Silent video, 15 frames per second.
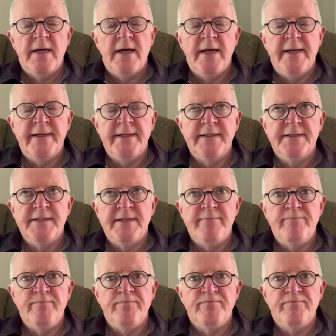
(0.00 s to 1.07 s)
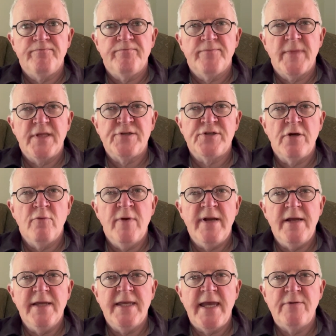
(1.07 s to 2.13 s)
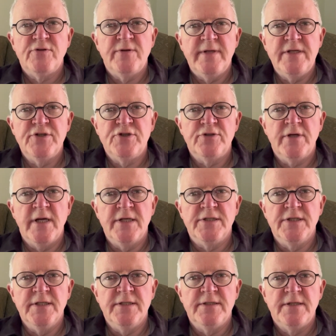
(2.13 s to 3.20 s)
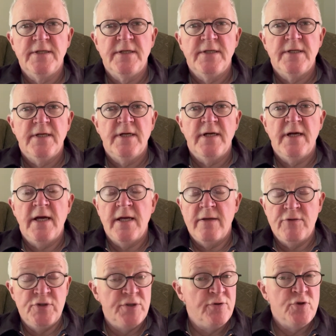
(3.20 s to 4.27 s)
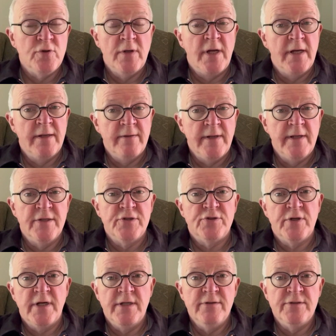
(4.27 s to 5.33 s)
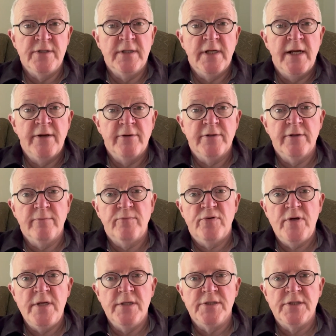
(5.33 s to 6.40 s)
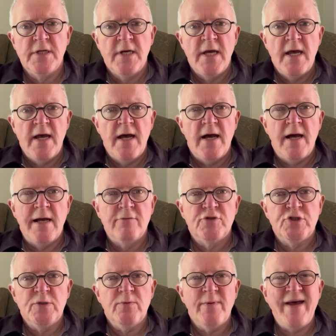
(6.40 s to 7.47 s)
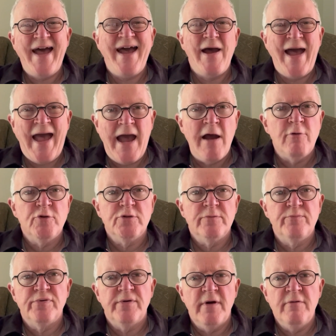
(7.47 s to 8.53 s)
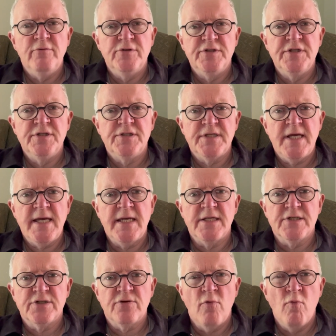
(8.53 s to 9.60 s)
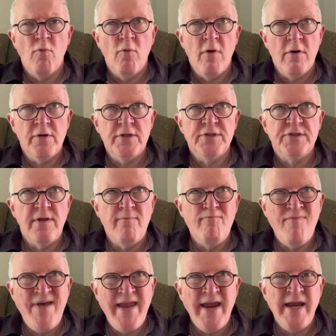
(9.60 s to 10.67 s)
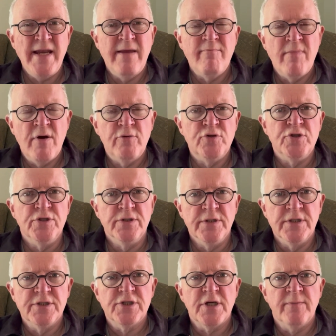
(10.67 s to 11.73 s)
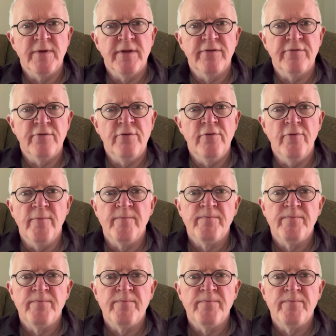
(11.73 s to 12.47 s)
And so when I came to illustrate it, as usual I illustrate using Linocut prints, I was troubled about how to approach this task. What is the main emotion that's coming through?